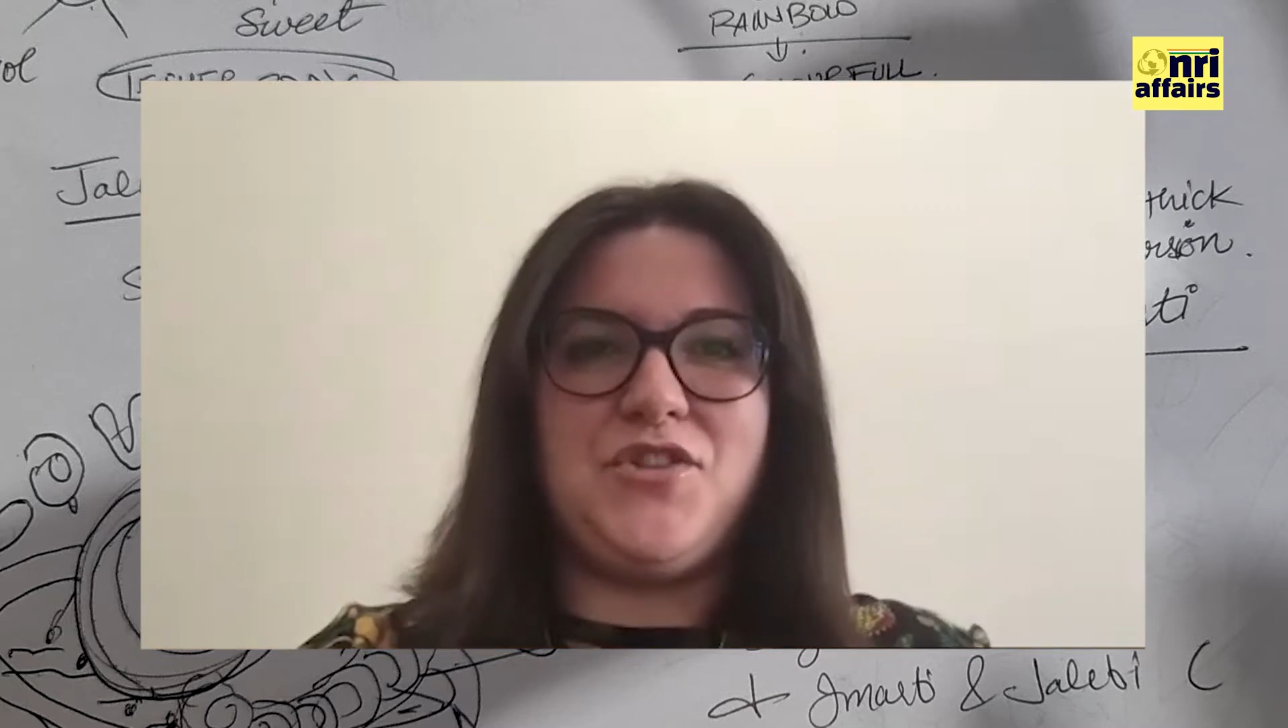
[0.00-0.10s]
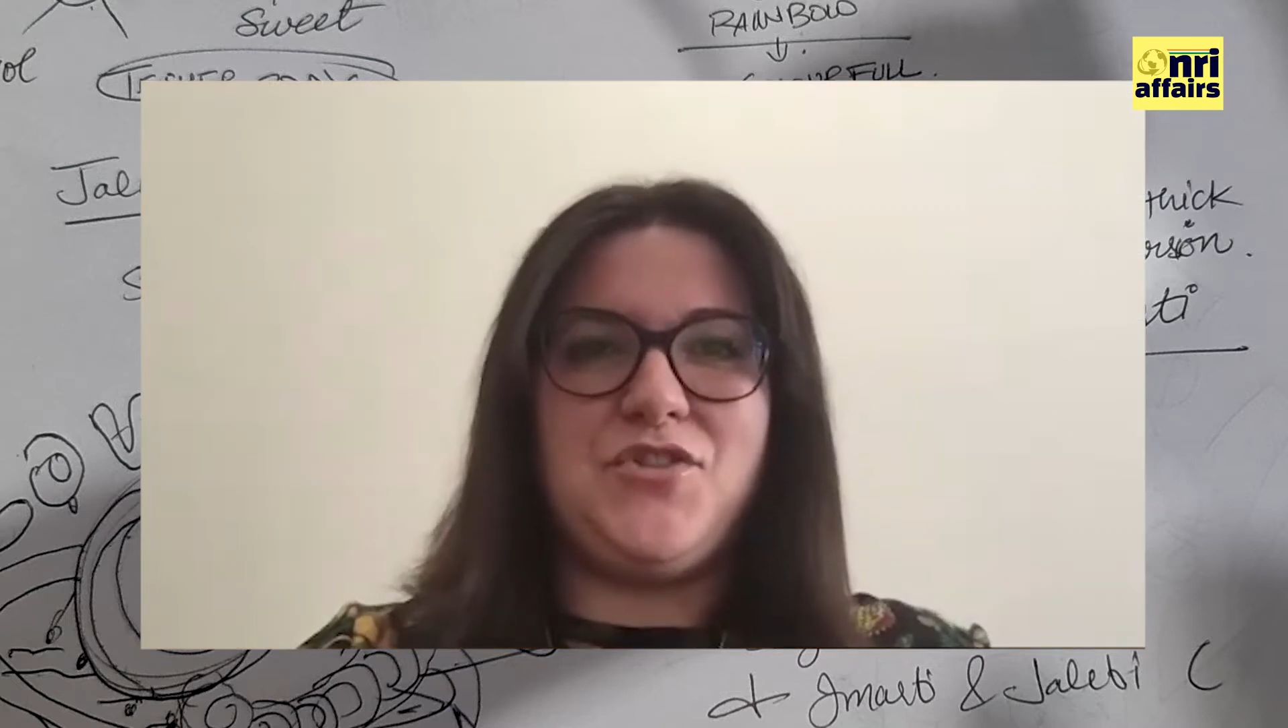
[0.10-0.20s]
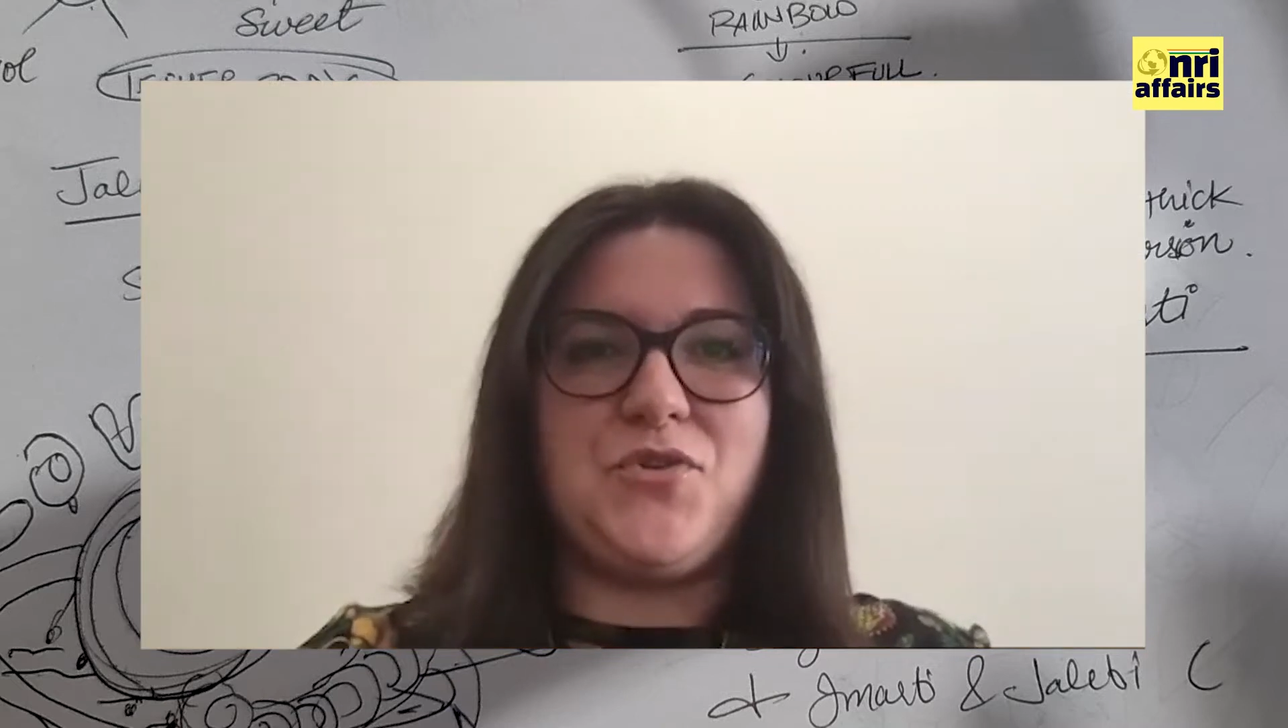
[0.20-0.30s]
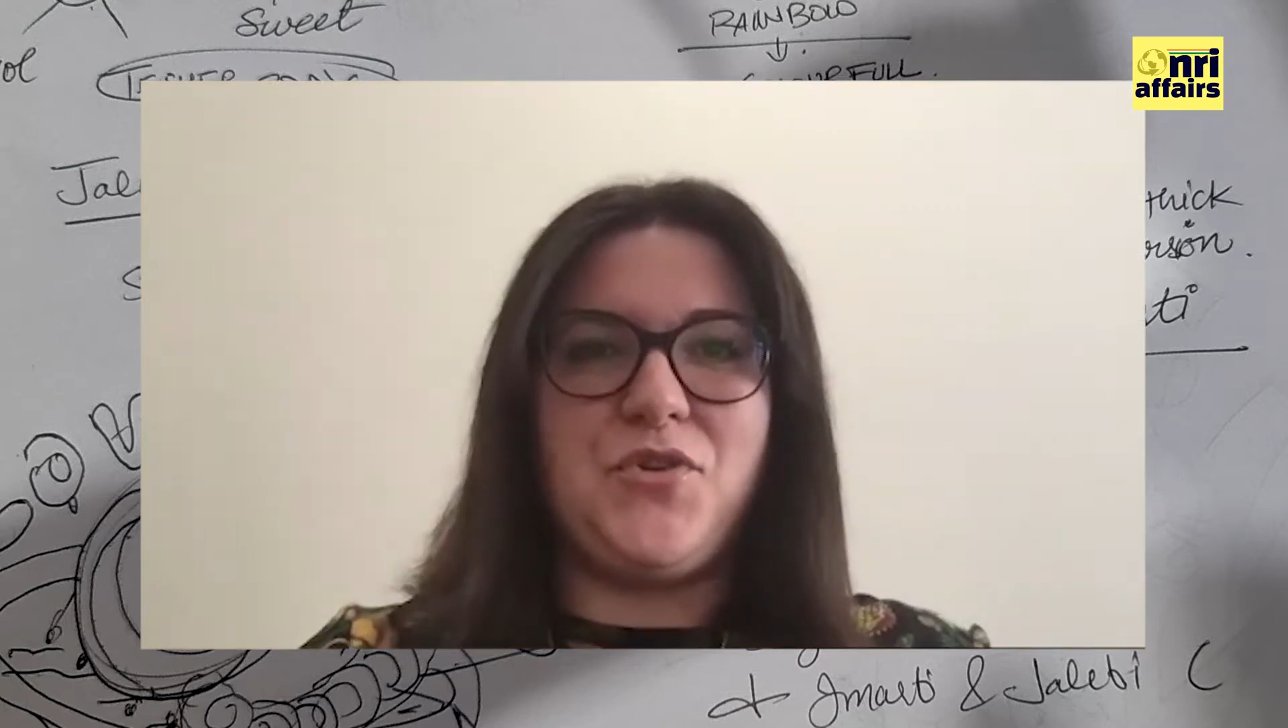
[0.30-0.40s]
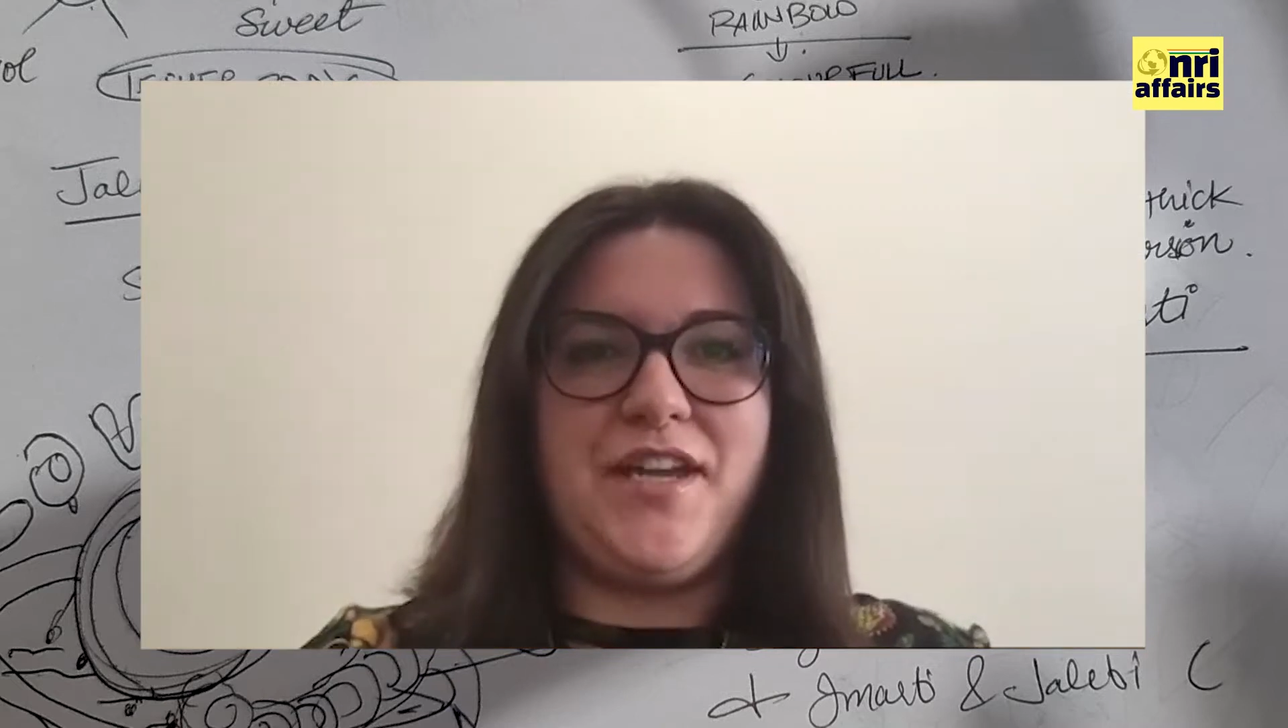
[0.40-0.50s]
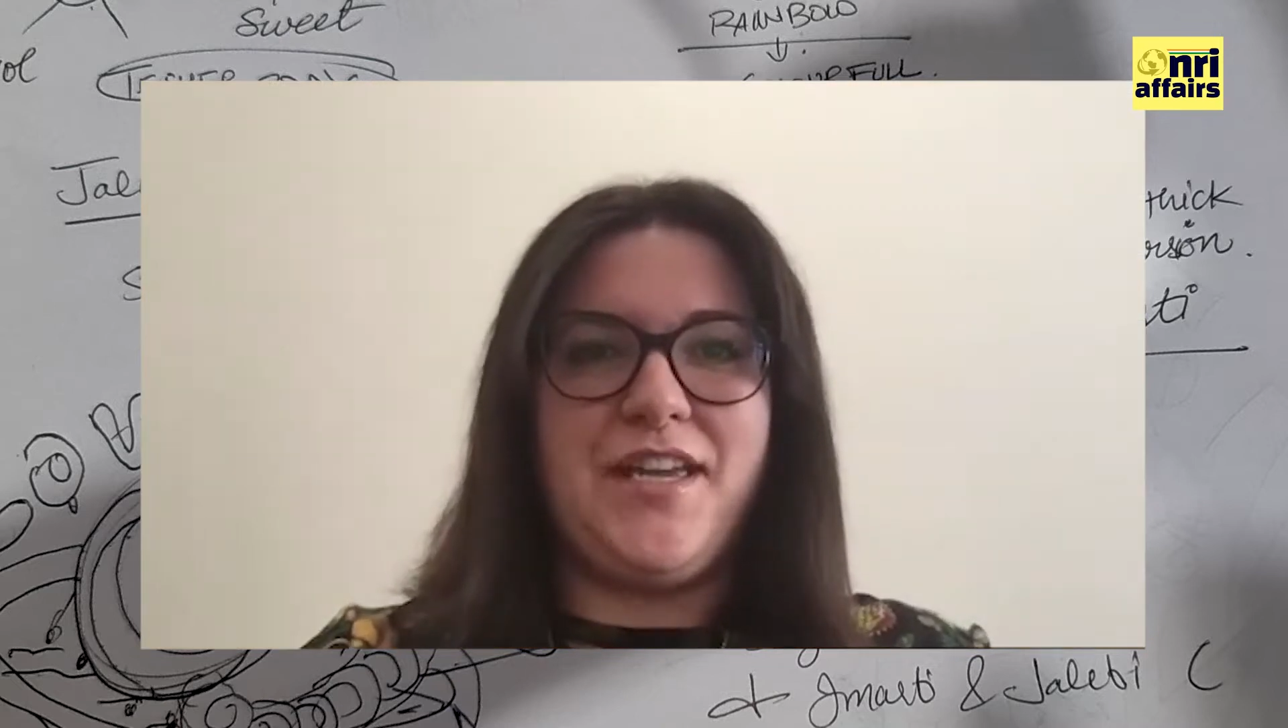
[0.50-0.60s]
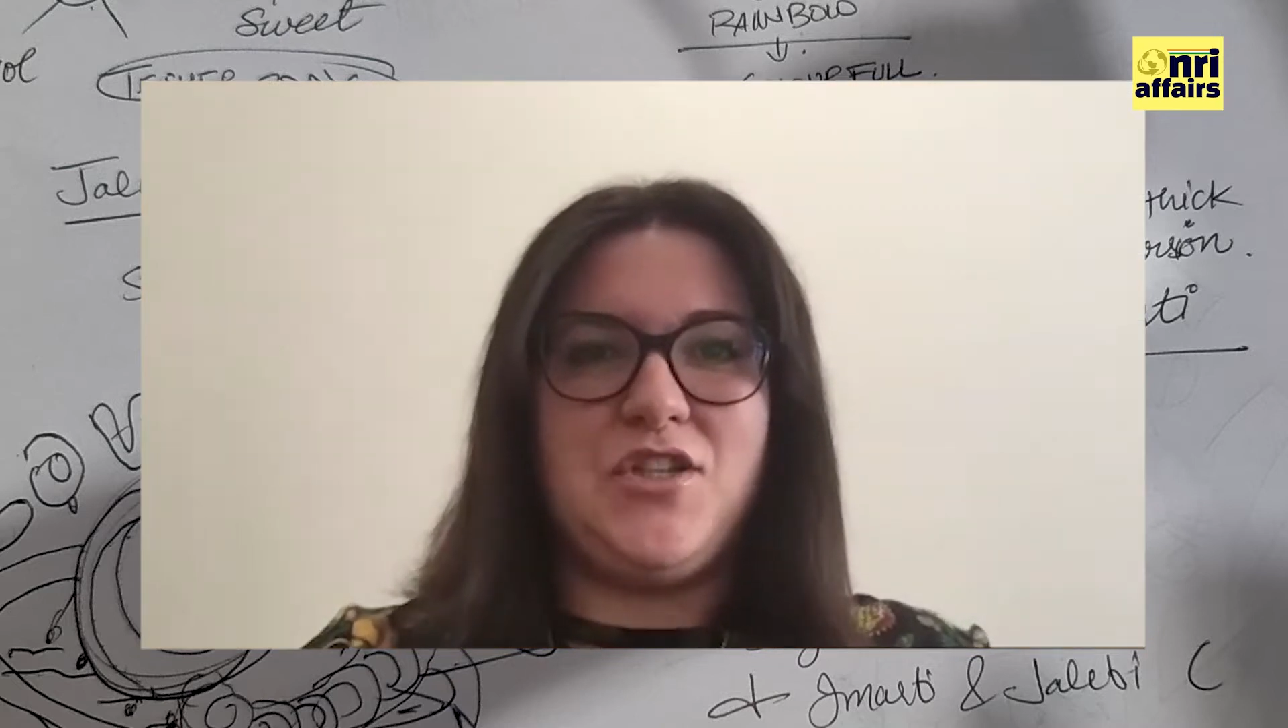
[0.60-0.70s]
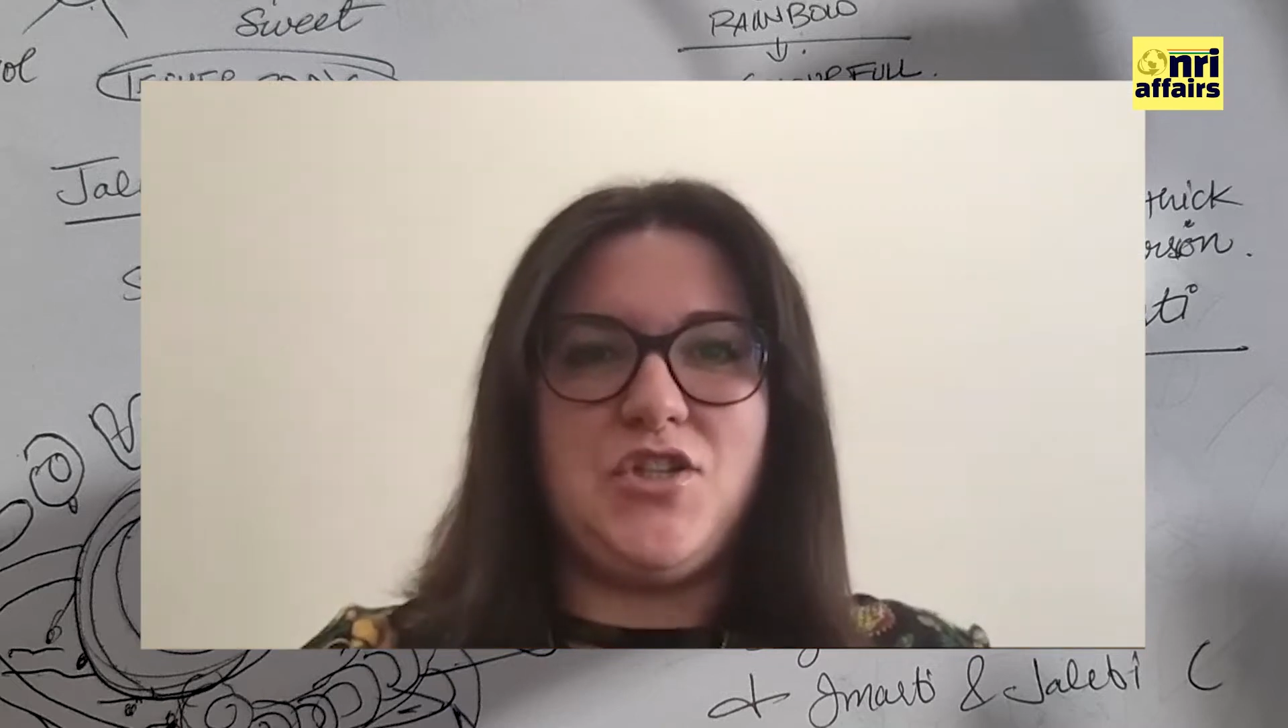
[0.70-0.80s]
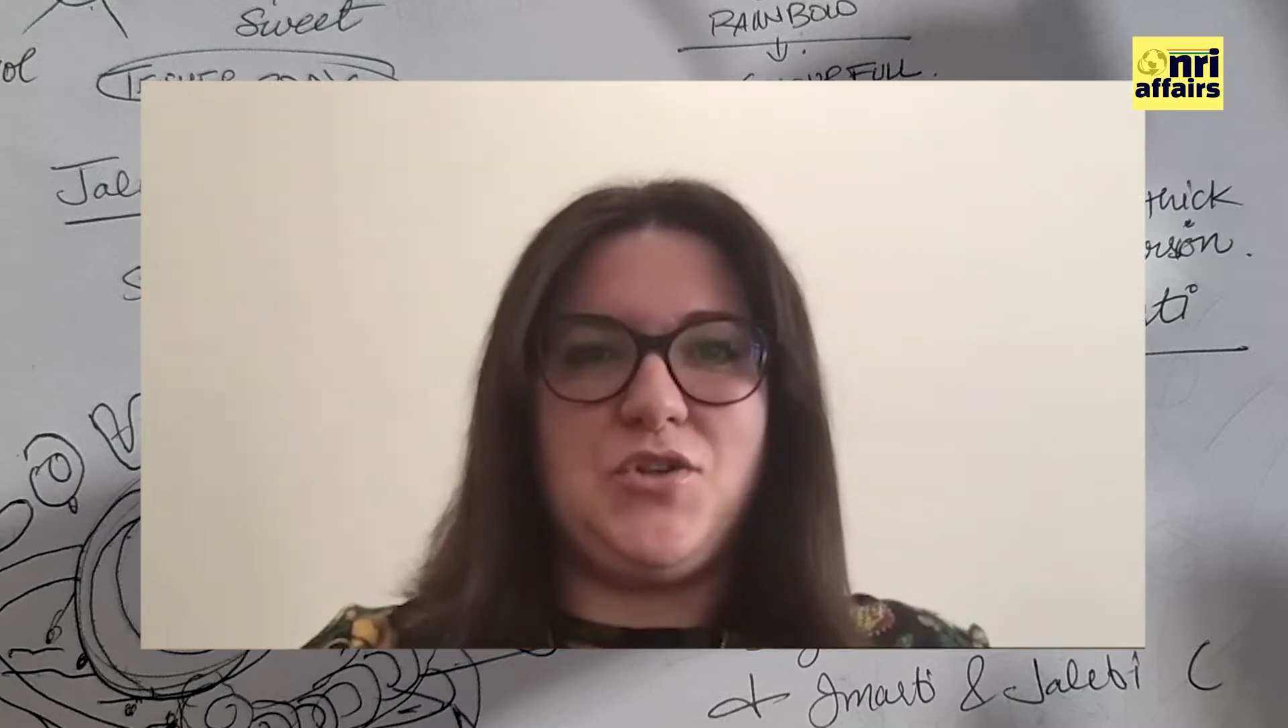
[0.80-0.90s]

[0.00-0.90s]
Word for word: partner,